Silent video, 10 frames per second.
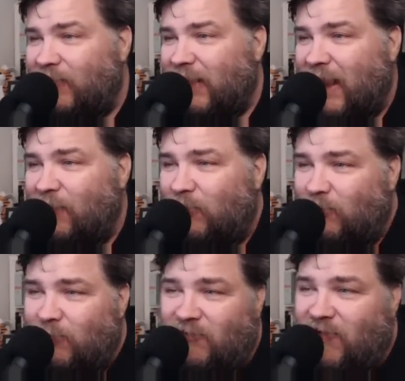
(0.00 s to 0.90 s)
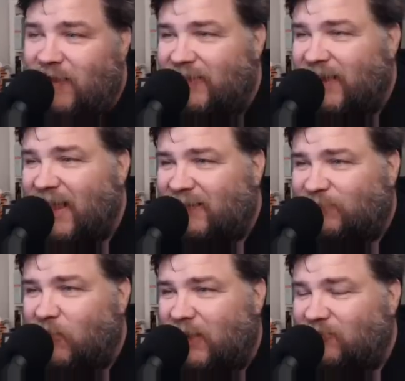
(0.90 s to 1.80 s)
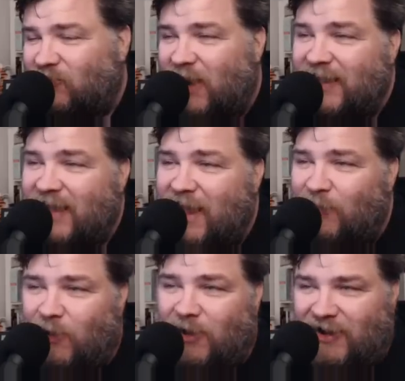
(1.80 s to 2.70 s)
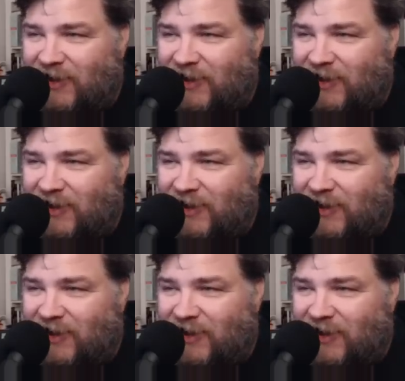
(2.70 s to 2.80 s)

then I would move on to the next book and try that one.